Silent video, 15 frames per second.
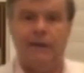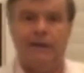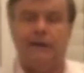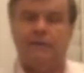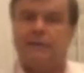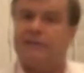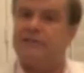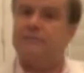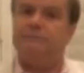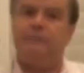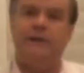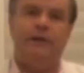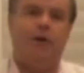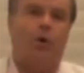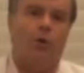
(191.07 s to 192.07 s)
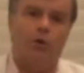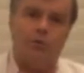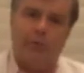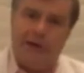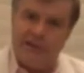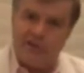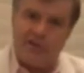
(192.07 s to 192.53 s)
Doesn't mean the old
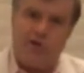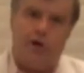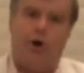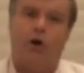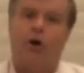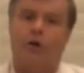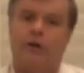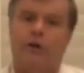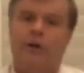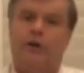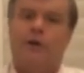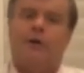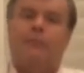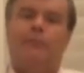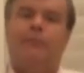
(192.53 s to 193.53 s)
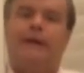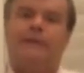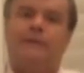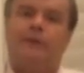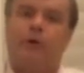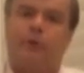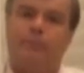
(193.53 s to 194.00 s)
way is gone, but
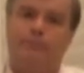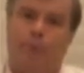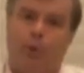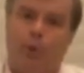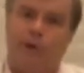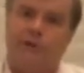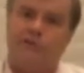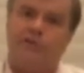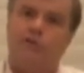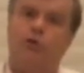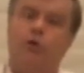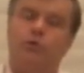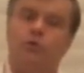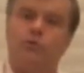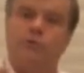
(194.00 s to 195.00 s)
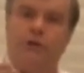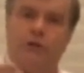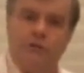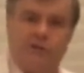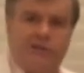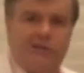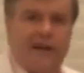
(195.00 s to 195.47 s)
the reporters go to those
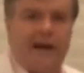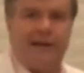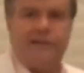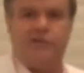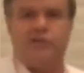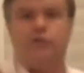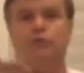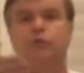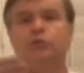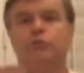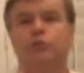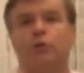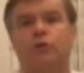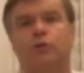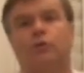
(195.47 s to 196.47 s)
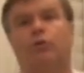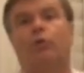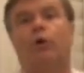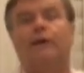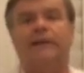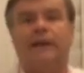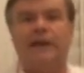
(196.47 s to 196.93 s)
sites to look
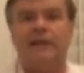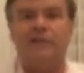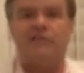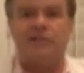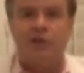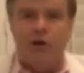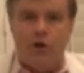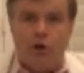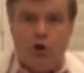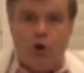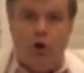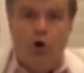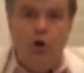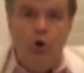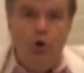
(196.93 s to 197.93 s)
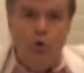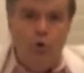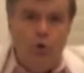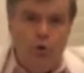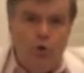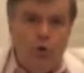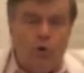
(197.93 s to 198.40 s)
what is
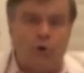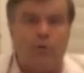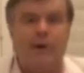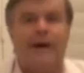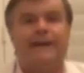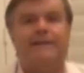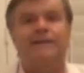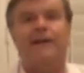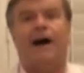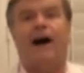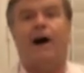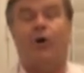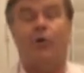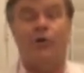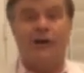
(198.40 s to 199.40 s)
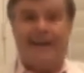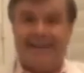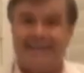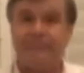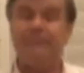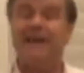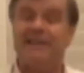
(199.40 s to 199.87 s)
cool right now. And
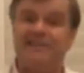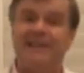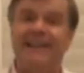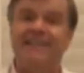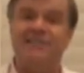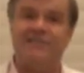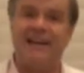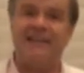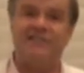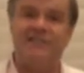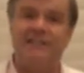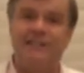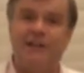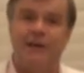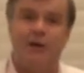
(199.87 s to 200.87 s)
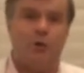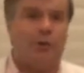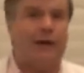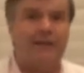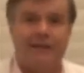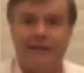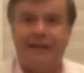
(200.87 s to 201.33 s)
that makes sense, doesn't it?
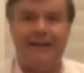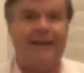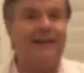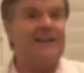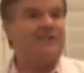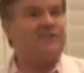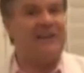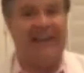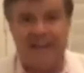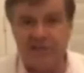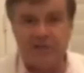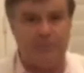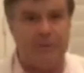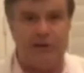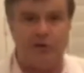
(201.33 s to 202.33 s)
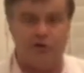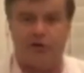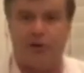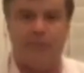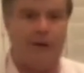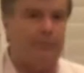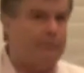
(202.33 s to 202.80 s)
Rather than getting a sales pitch from
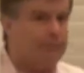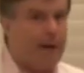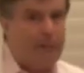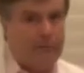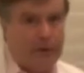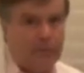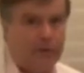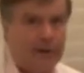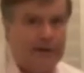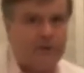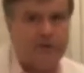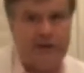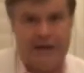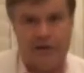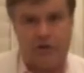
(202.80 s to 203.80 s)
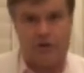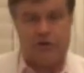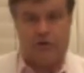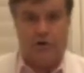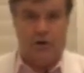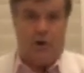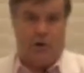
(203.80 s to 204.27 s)
a public relation agent
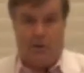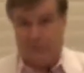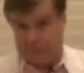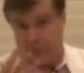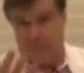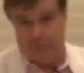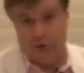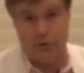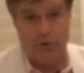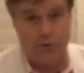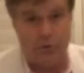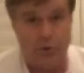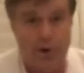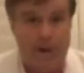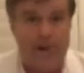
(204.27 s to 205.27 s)
or from you,